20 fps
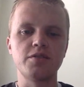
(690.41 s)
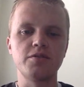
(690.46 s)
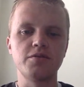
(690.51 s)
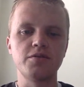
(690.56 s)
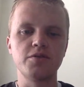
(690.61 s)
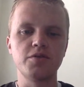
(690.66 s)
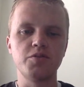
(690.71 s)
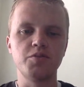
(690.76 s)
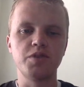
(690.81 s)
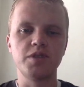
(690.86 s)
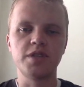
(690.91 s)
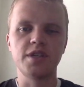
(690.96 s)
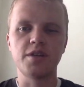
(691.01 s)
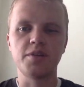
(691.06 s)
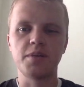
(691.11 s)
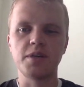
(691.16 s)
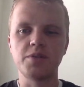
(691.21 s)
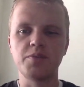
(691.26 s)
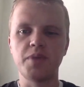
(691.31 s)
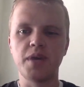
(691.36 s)
So we appreciate
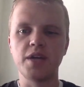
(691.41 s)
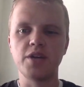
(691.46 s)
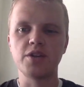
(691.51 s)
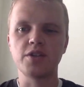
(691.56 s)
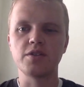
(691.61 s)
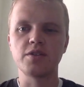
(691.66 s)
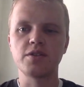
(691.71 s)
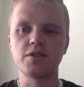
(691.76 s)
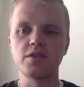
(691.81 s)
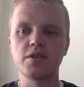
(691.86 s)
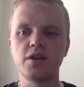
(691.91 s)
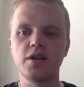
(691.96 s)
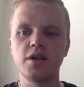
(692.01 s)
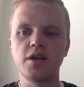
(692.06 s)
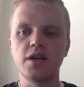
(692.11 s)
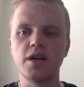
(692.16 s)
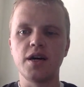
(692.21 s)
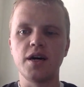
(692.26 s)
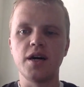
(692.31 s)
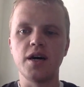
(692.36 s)
everybody's patience.
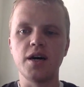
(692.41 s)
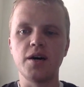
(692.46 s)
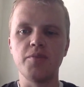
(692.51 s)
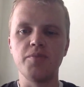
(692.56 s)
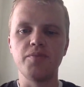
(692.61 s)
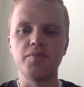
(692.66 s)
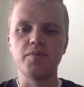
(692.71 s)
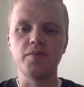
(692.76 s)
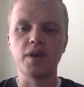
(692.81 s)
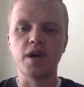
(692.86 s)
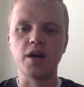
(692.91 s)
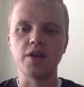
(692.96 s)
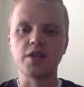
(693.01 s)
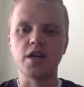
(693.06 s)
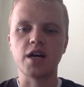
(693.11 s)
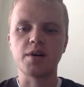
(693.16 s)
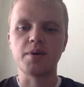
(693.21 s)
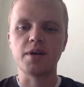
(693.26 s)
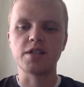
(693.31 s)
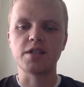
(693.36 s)
I'll
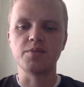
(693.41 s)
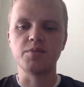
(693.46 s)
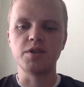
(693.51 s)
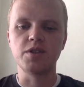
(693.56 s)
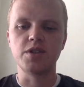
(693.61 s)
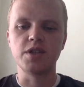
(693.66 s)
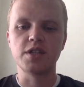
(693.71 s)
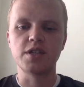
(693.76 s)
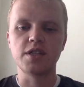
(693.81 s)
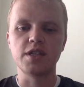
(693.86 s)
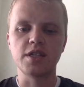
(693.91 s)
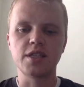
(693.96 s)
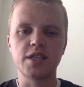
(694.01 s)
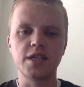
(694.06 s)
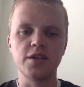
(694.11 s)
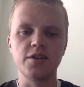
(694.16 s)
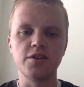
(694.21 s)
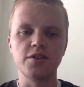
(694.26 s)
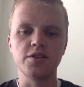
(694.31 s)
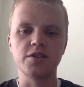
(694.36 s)
talk about some logistics
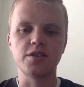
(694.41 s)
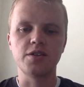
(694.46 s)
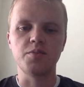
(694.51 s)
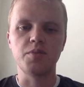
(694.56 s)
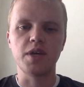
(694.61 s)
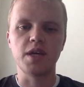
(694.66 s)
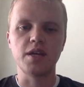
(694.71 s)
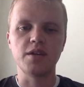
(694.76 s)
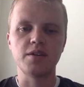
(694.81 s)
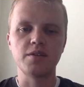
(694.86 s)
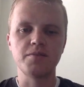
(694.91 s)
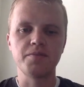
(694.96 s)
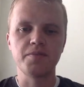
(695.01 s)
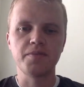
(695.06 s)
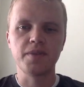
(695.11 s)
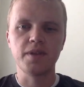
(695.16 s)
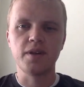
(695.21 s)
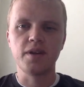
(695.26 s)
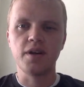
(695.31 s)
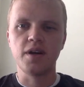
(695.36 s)
here in just a minute
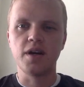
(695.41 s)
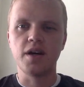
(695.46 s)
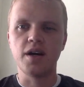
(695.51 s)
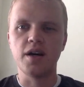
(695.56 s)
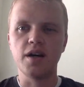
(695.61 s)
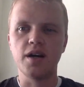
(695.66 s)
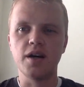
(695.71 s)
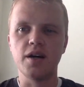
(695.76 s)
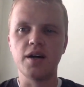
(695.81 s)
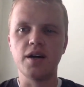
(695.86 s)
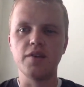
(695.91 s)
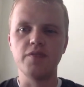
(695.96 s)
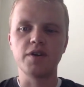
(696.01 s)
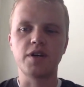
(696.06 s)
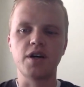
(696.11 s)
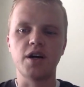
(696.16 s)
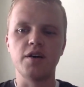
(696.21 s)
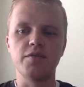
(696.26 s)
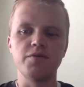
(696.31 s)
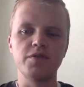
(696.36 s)
of the
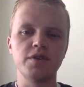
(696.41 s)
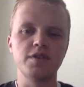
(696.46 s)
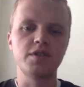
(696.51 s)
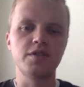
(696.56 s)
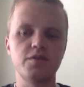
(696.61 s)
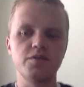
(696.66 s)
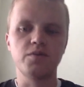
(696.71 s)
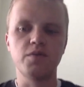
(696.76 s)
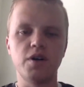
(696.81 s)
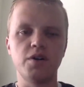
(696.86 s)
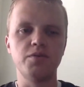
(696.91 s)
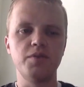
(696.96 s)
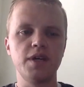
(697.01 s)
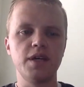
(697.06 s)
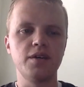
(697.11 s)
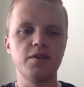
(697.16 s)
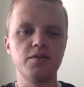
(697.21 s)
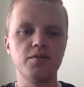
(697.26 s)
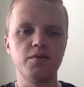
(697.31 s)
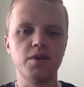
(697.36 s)
conference while
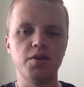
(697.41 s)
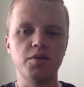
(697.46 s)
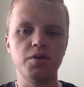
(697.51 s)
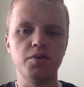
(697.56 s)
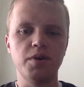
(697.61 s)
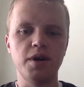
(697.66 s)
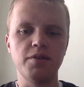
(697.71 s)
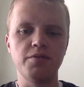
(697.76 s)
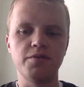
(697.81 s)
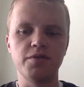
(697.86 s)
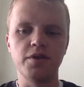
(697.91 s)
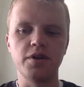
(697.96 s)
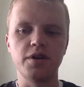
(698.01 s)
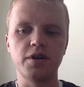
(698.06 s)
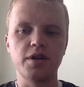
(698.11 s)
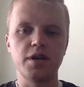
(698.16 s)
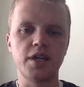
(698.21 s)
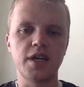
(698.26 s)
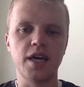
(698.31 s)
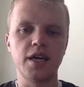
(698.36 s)
we wait for
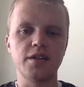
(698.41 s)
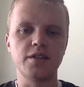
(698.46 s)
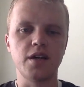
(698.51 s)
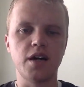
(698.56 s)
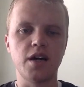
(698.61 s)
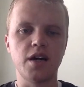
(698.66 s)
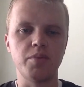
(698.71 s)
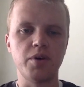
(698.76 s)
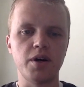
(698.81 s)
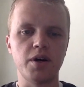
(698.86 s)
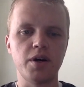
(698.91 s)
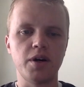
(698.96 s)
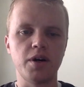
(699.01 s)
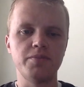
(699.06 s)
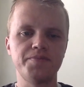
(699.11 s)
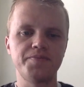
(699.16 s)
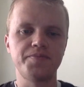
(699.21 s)
Kate to hop on.